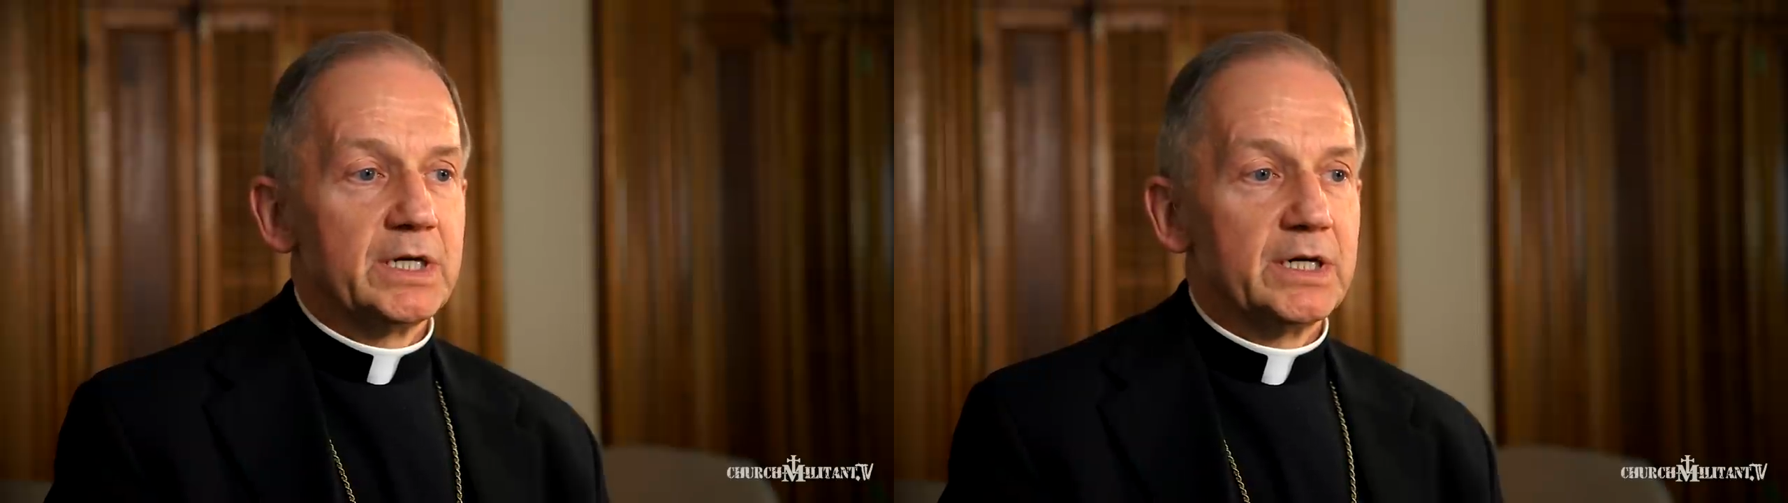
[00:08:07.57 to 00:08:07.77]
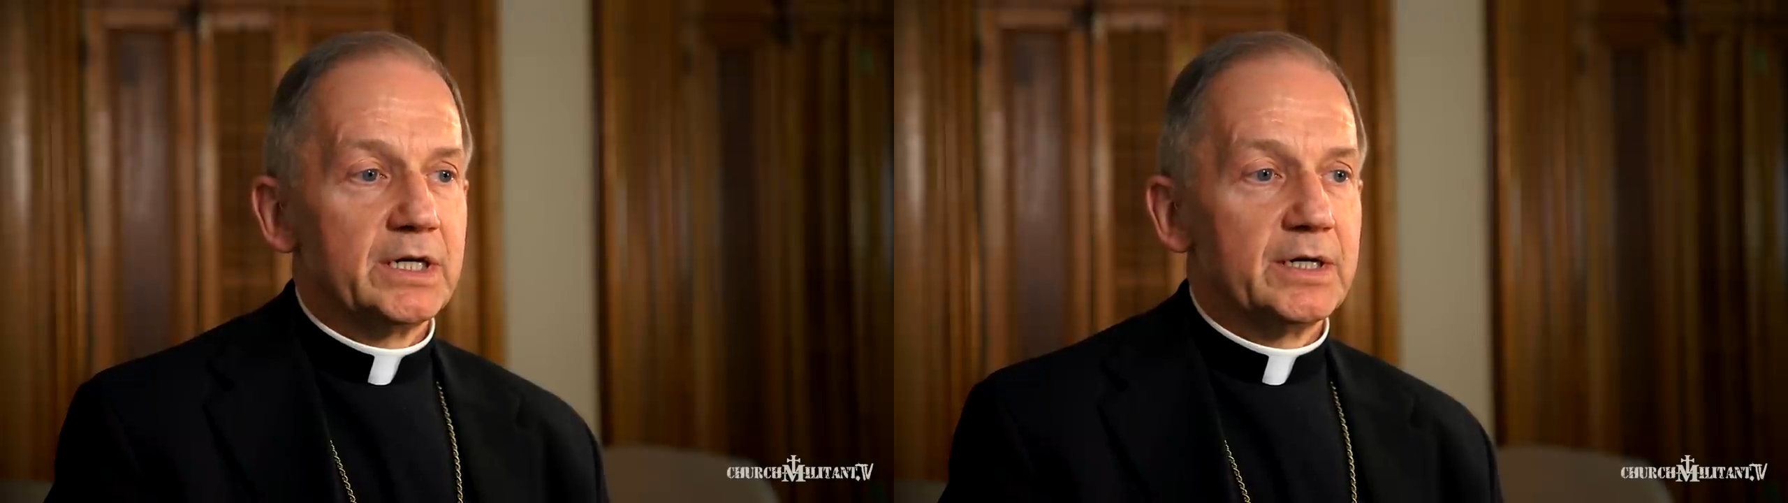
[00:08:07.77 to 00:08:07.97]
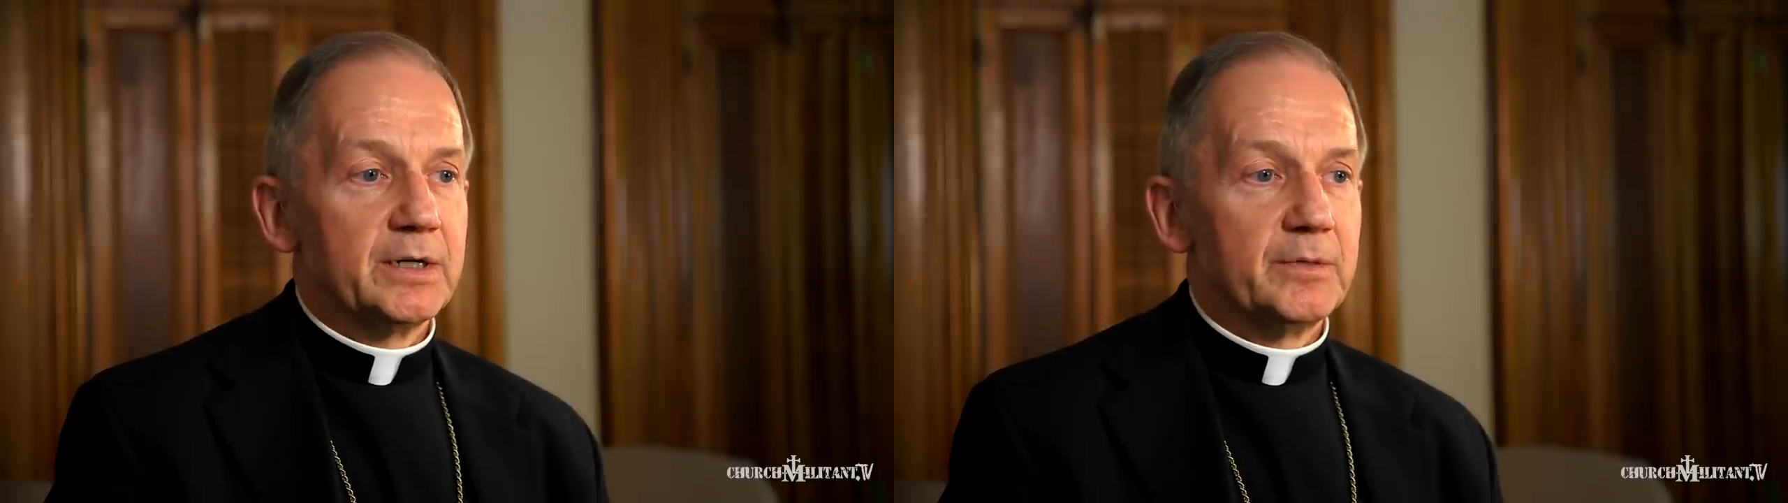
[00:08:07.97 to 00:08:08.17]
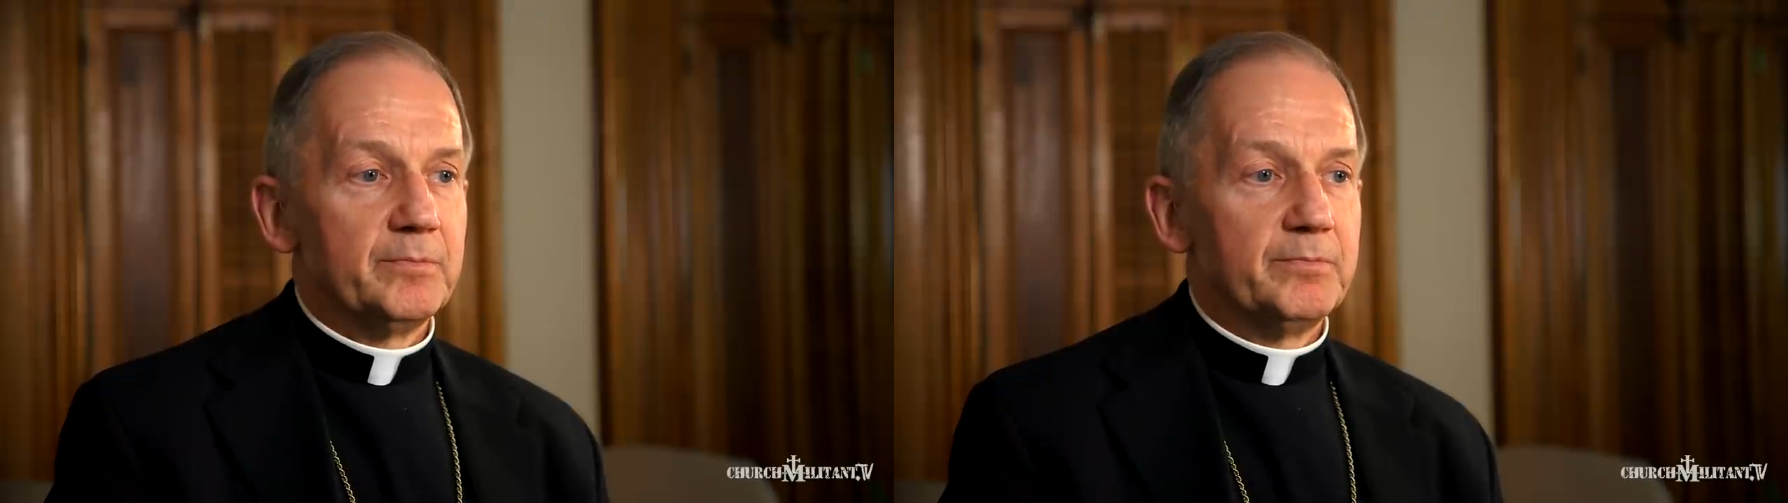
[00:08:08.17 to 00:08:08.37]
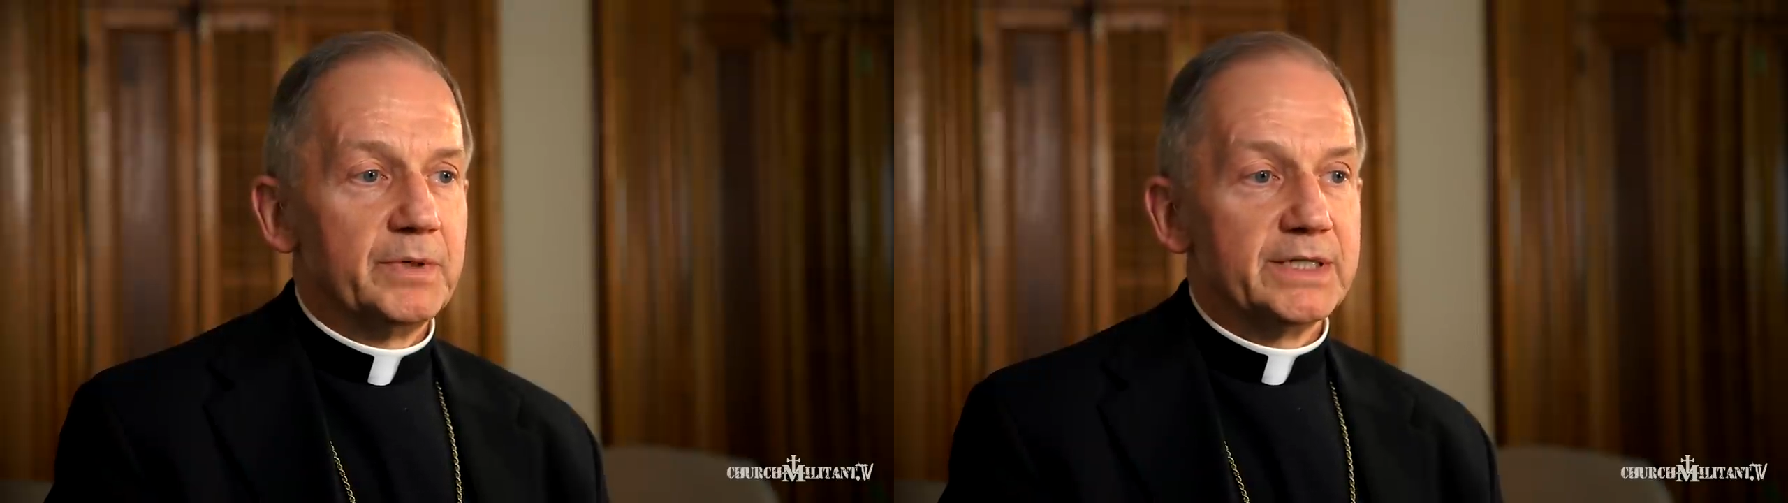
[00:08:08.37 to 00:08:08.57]

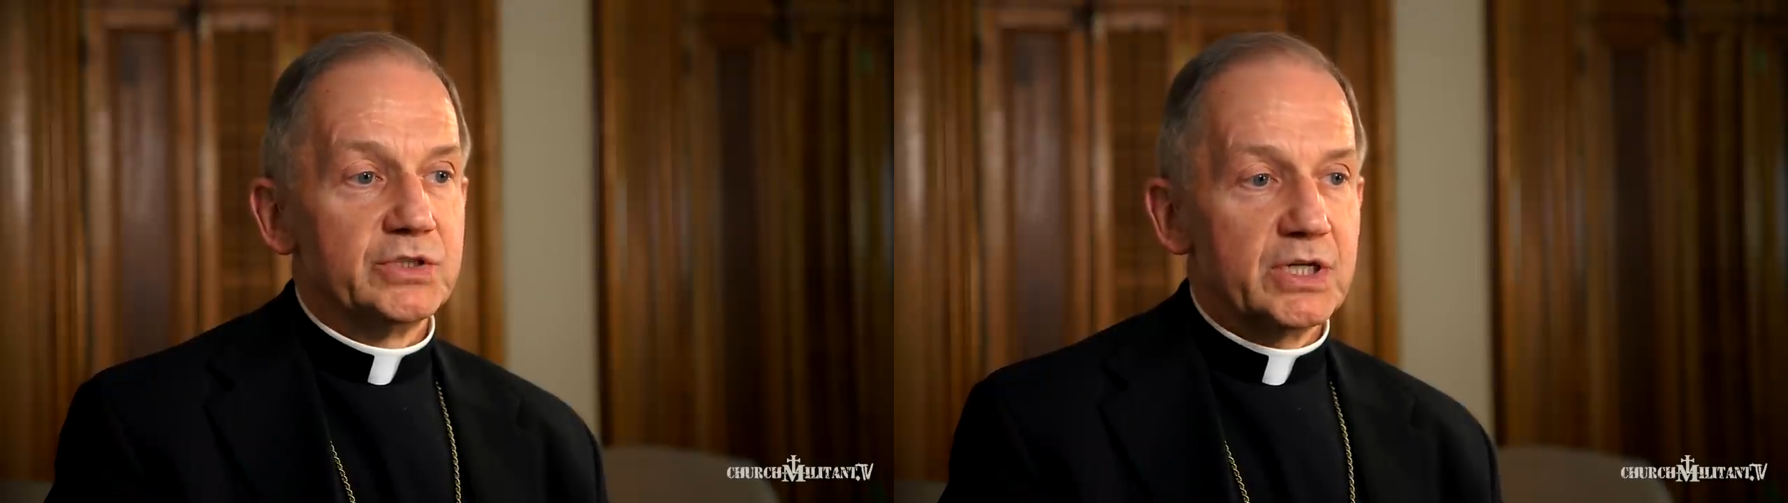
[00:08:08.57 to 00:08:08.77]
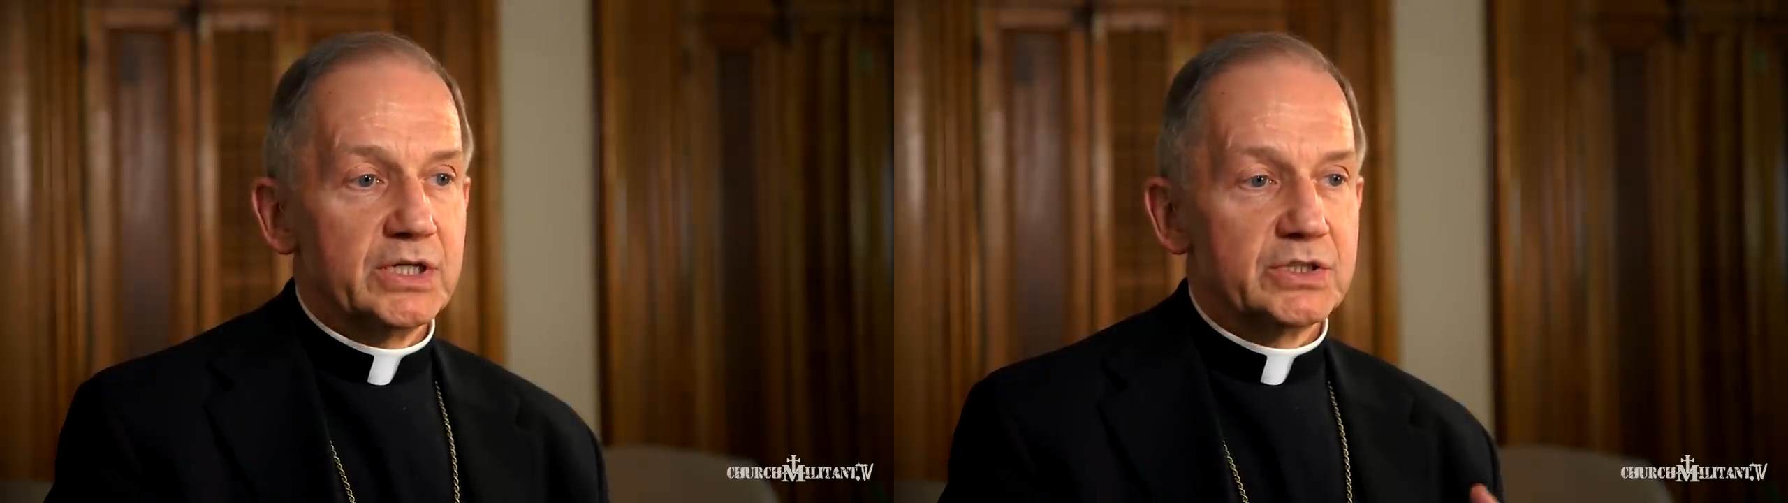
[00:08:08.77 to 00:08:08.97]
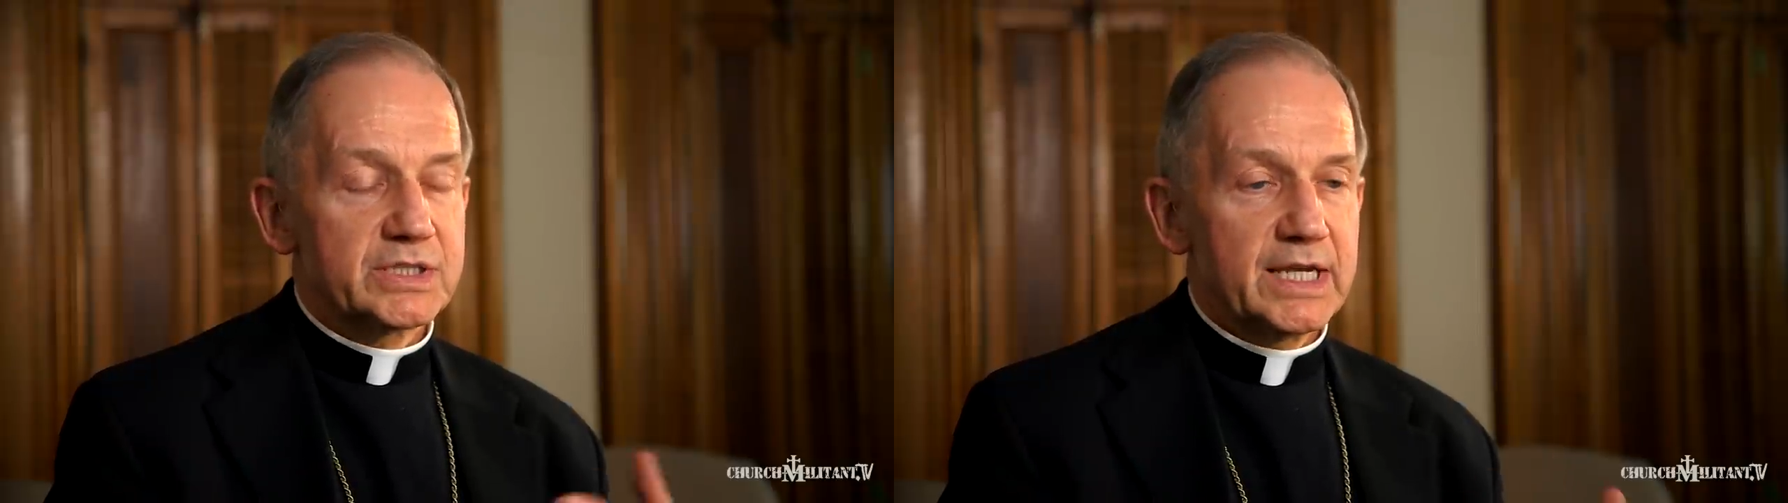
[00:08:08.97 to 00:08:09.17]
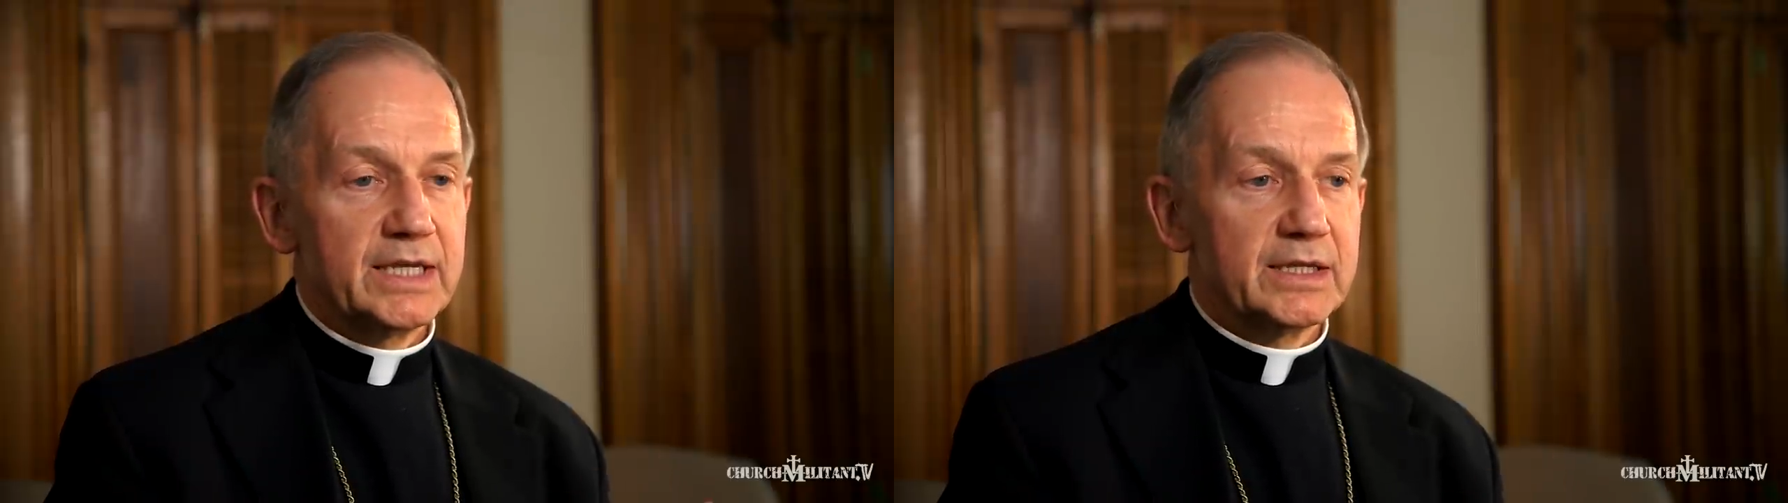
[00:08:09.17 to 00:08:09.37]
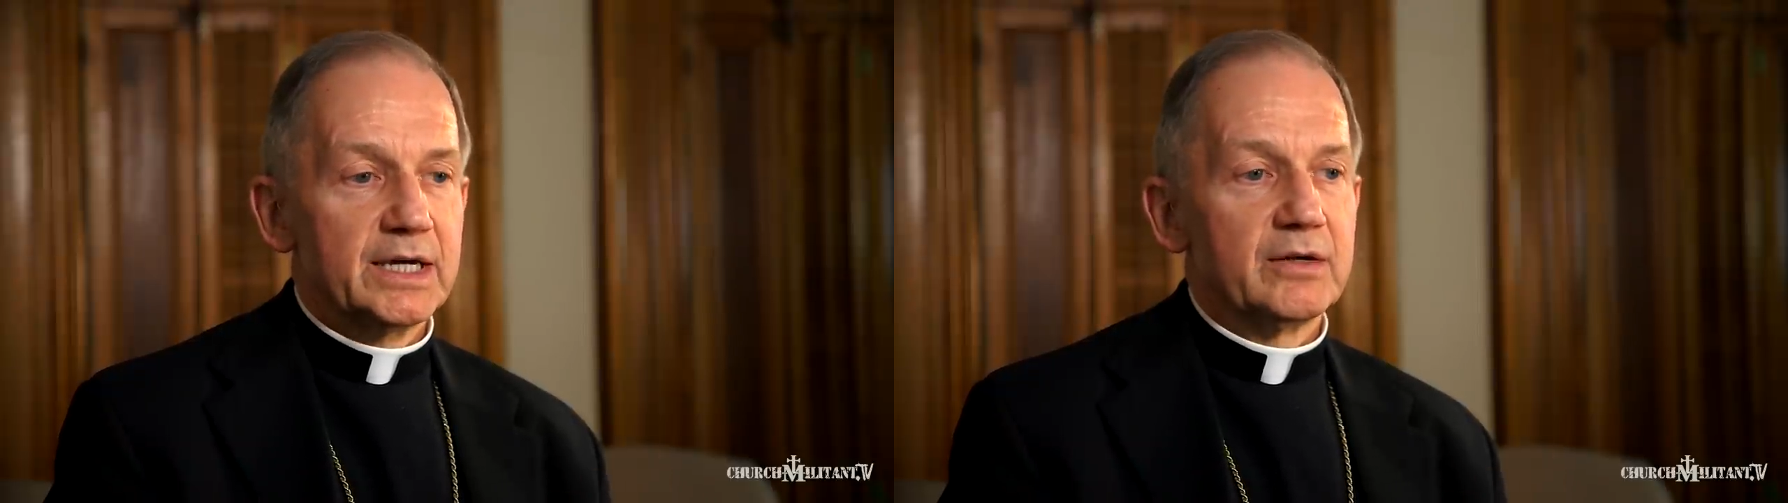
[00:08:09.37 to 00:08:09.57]
But in
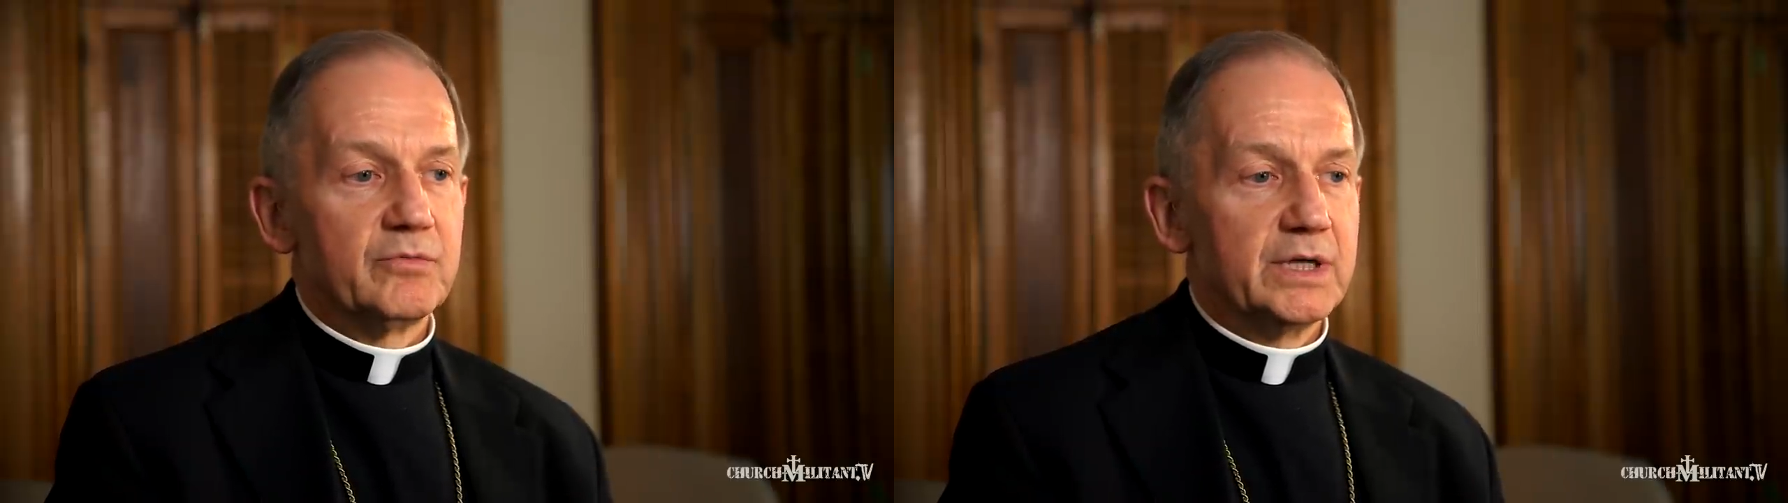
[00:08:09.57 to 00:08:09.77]
saying that,